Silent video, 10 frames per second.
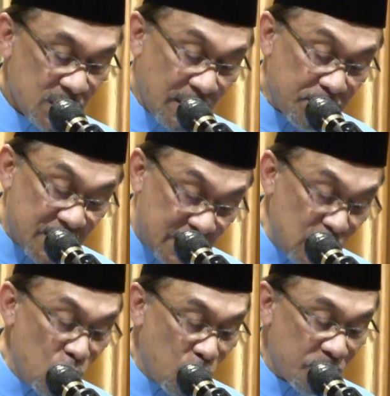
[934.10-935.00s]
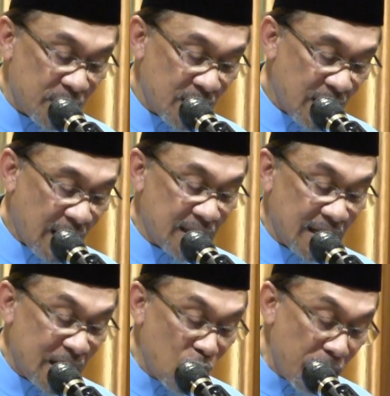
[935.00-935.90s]
subsumed under
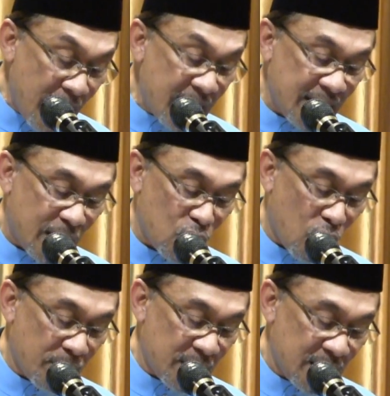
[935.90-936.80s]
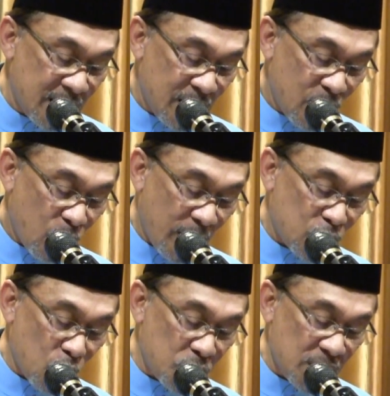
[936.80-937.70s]
a humane economy
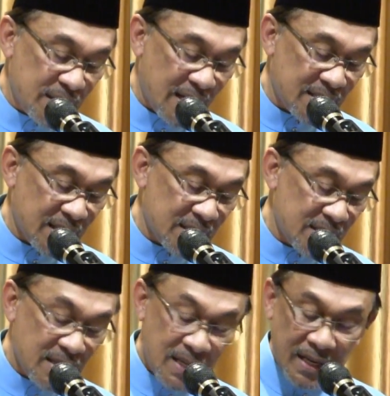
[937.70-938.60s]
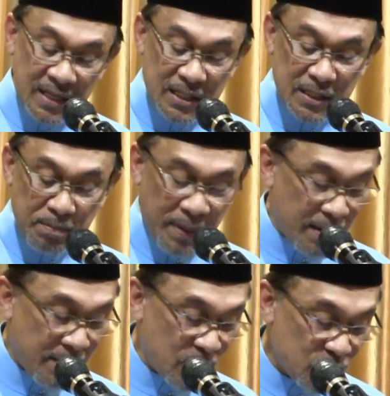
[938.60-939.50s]
where social justice is
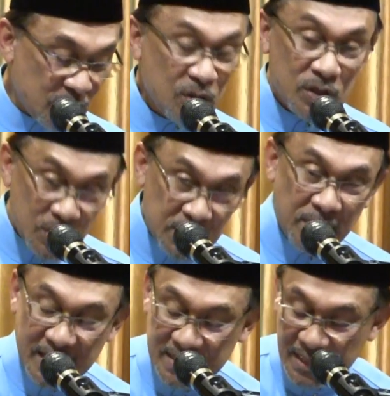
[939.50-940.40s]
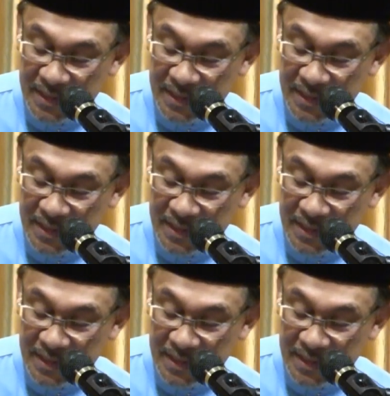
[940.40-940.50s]
paramount. Terima